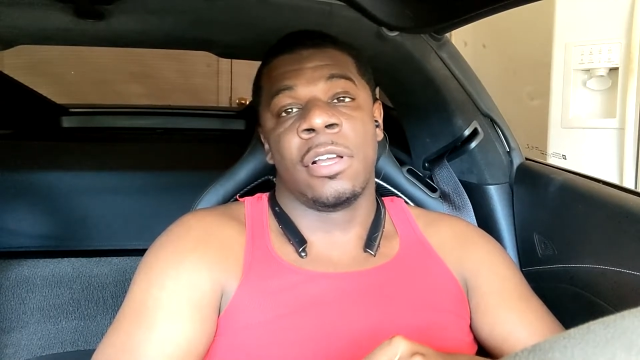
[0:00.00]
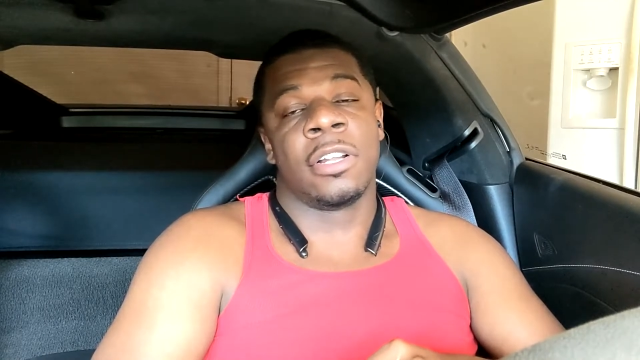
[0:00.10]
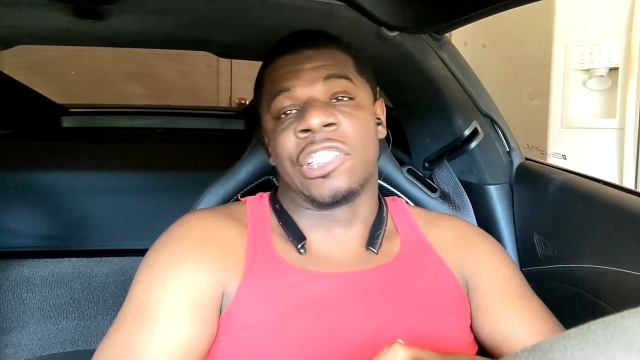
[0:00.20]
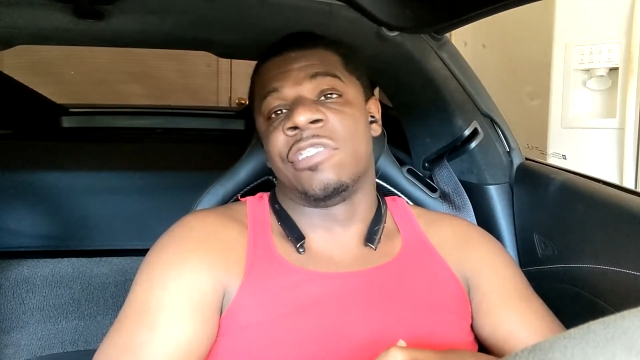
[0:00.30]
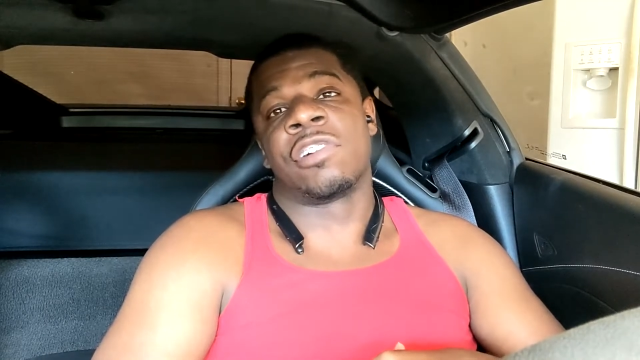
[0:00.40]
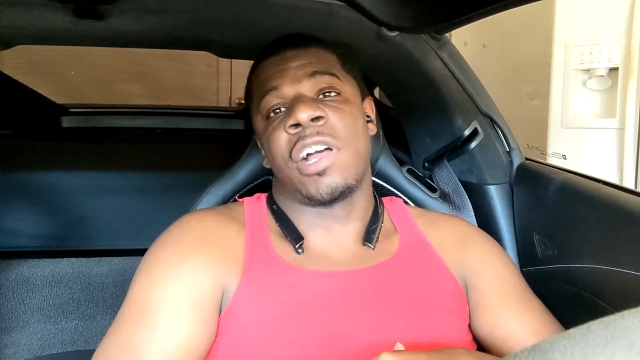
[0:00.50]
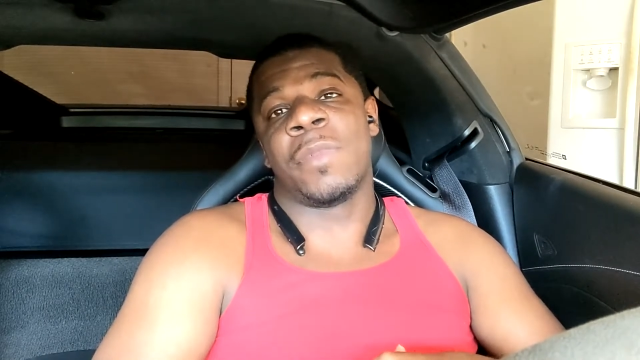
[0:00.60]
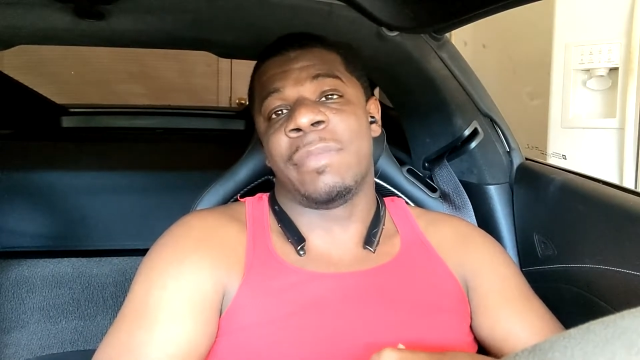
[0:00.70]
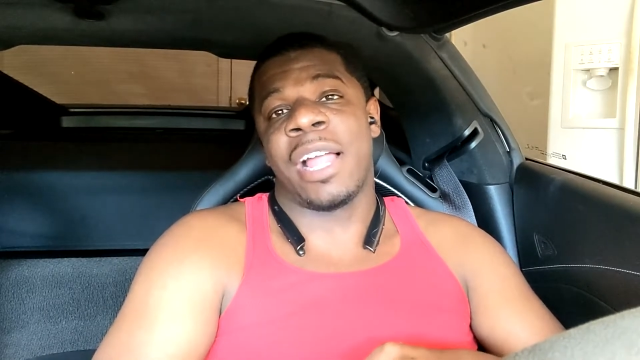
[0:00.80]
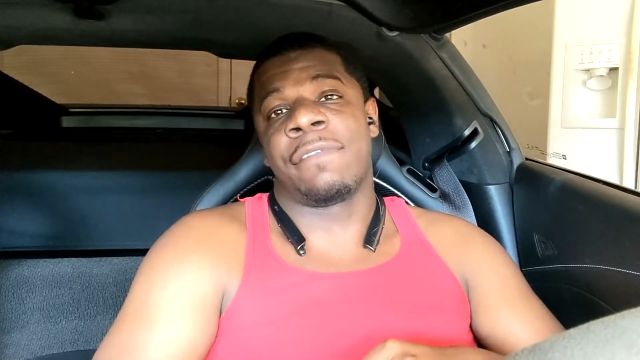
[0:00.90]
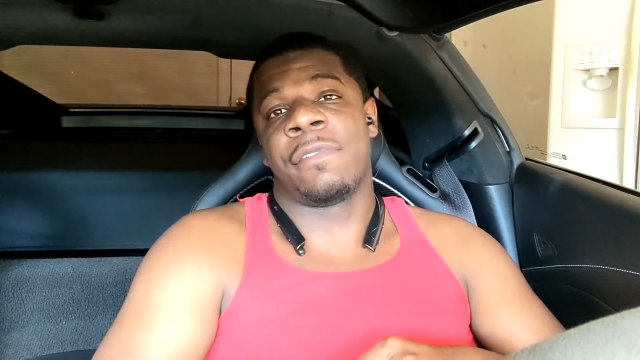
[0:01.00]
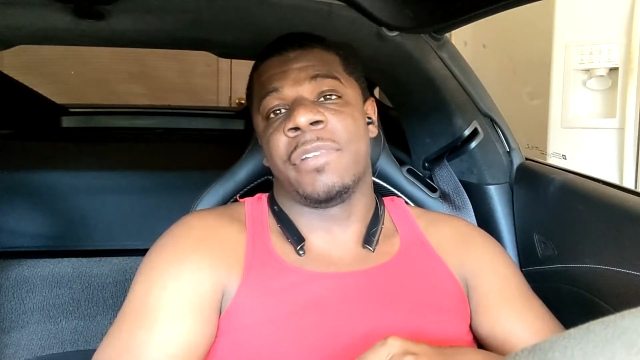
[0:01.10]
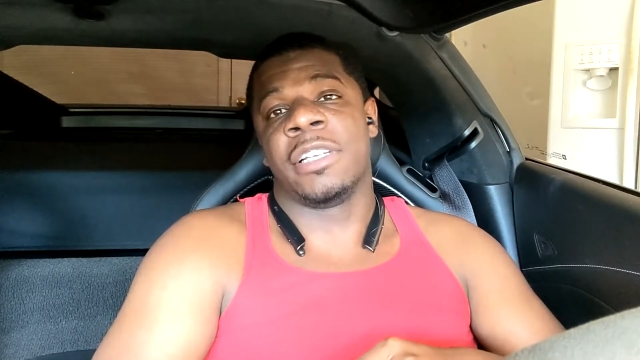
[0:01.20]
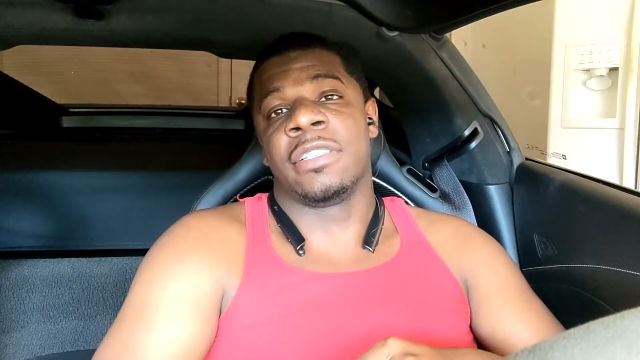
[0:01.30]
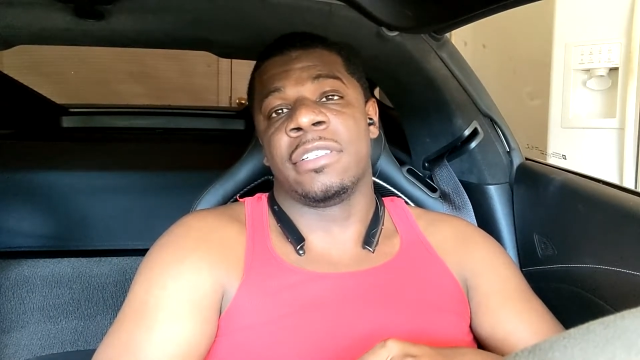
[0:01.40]
There's no coming back
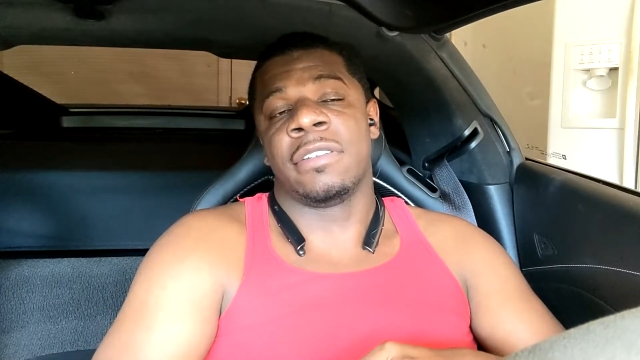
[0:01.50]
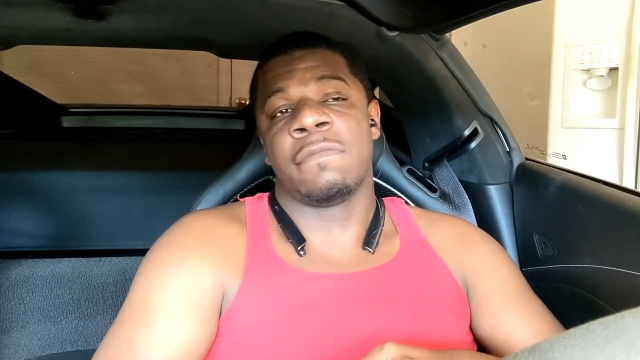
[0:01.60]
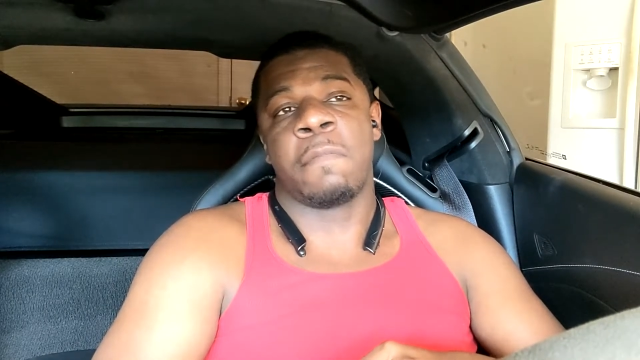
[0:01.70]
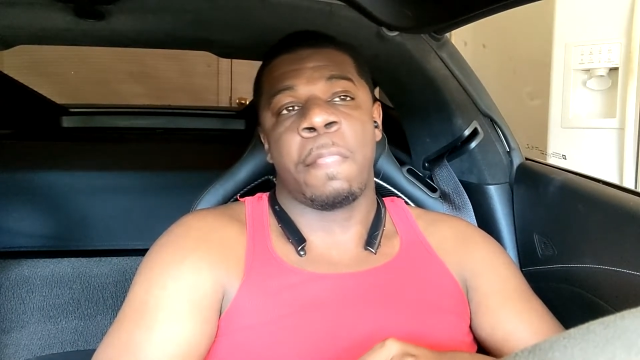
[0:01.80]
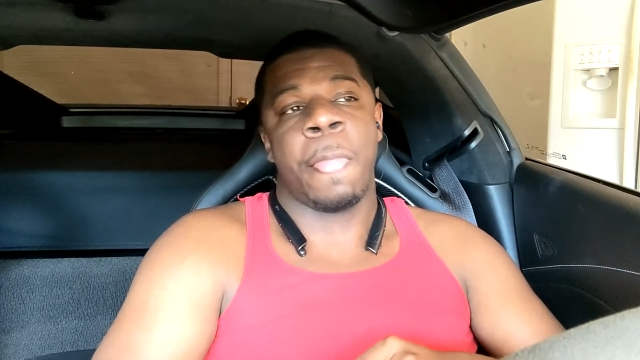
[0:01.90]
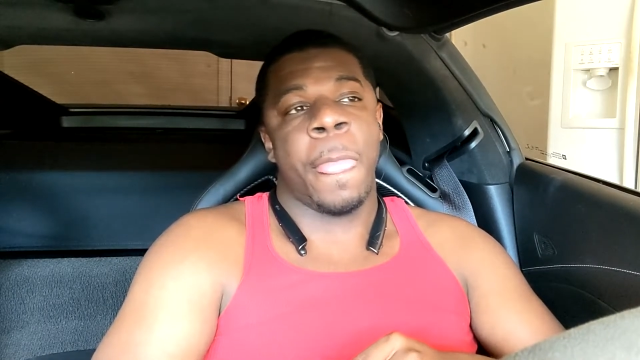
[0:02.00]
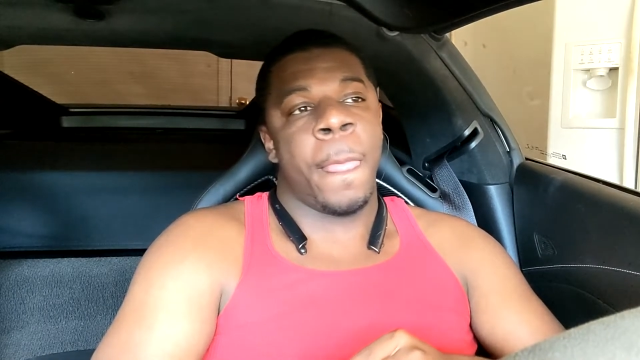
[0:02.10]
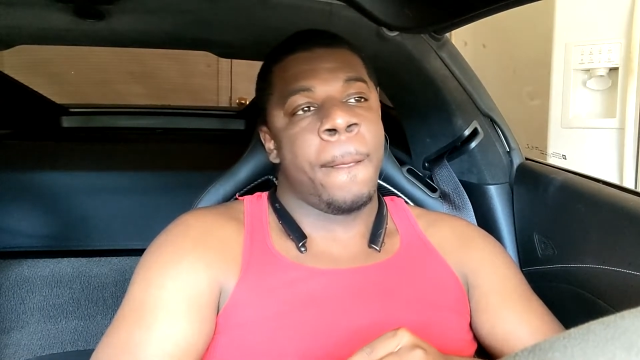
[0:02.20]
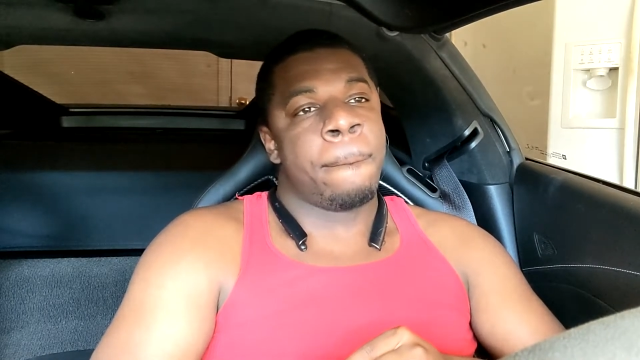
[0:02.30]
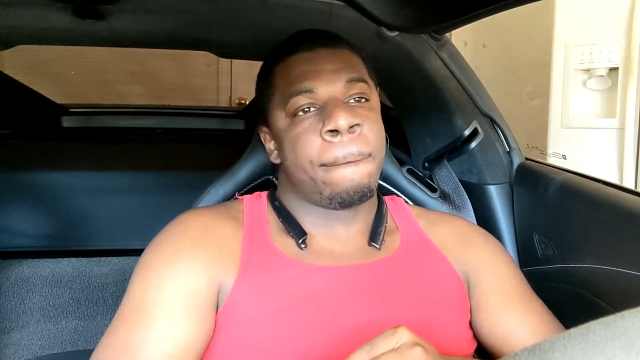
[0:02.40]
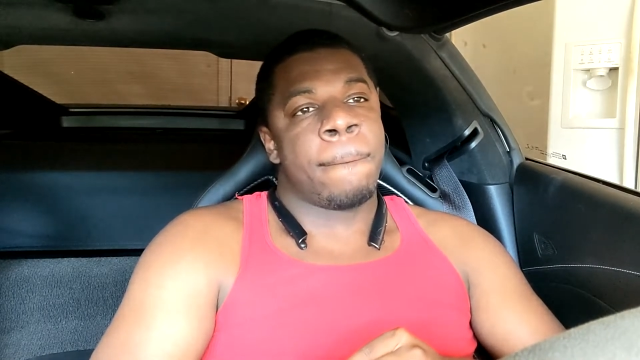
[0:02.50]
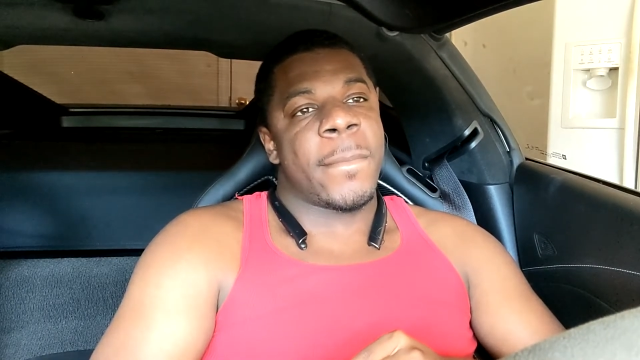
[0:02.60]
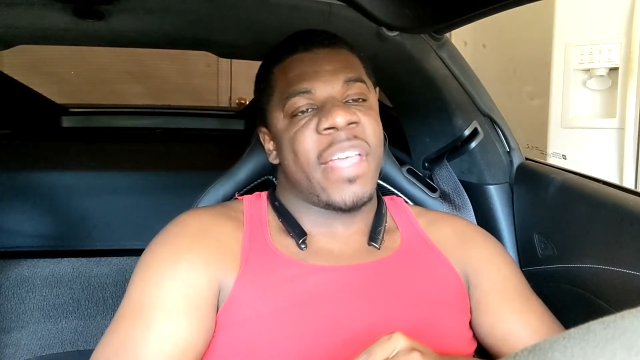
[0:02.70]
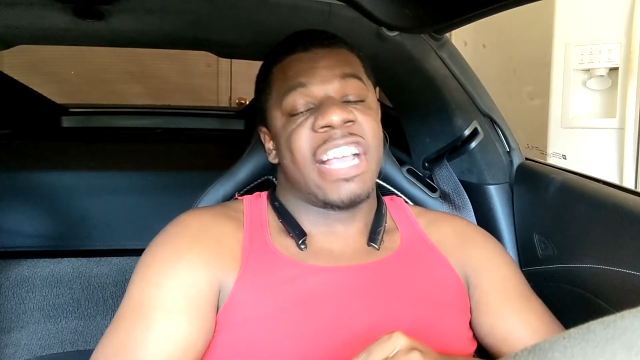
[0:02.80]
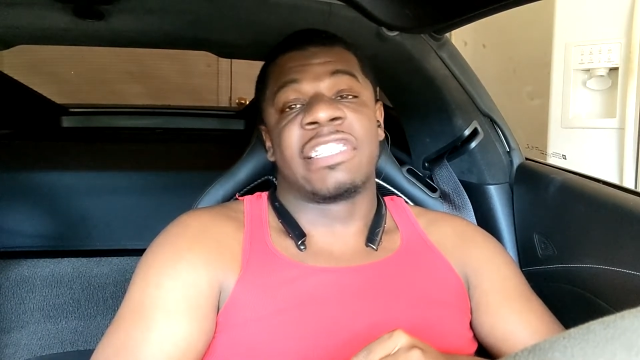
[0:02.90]
from this.
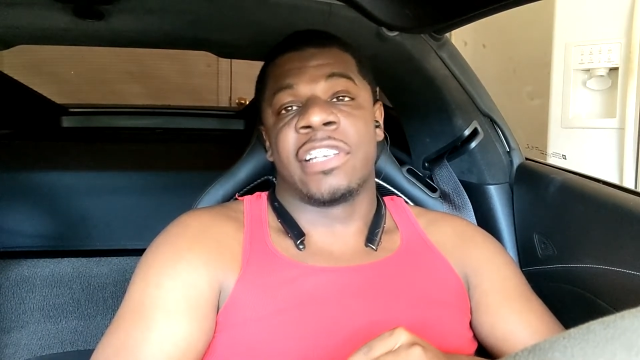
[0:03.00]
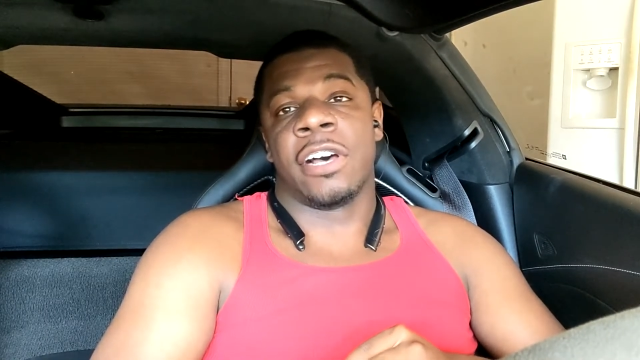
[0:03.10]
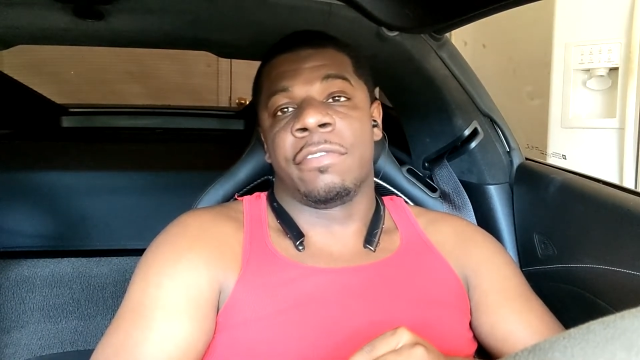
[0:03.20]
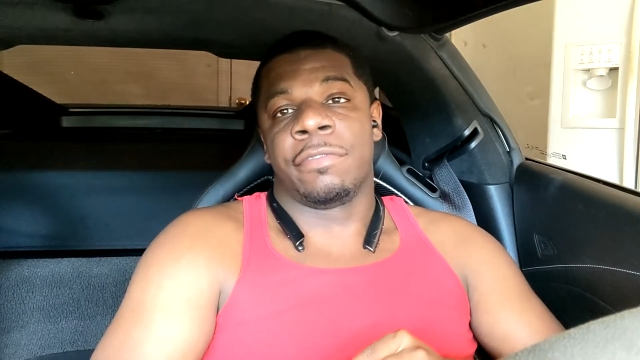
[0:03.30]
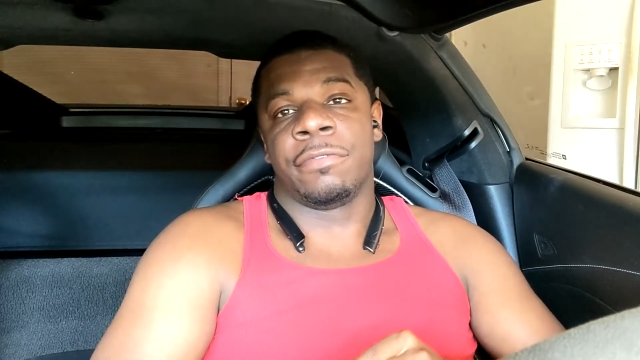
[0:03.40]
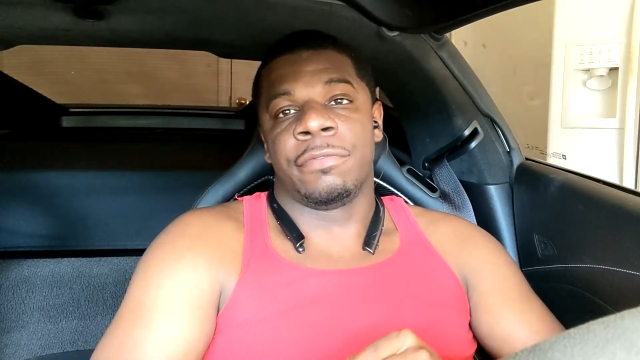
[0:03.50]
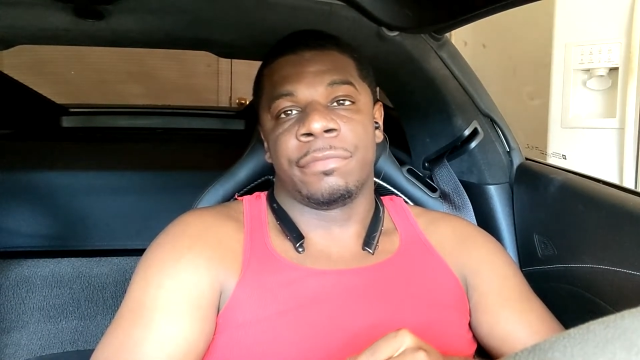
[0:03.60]
That's tough.